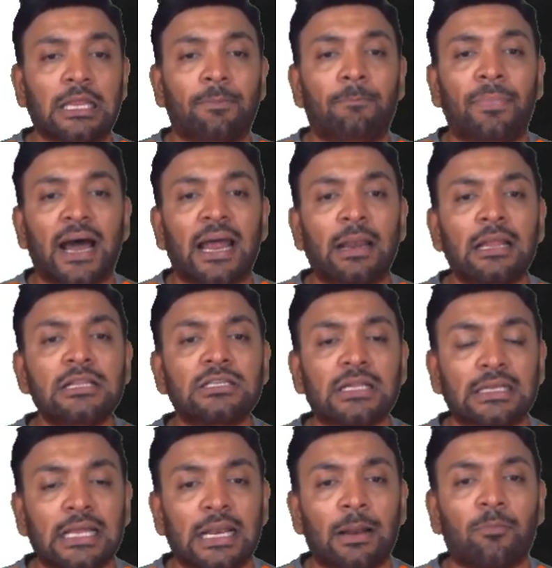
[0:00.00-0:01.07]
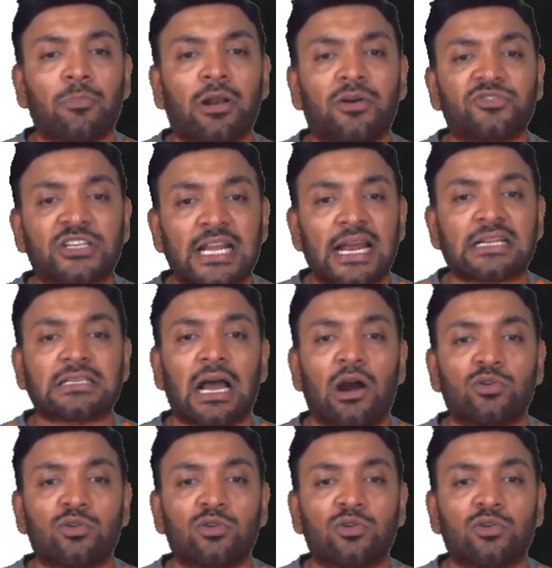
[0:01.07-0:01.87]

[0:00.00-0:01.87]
the balance, the number of shares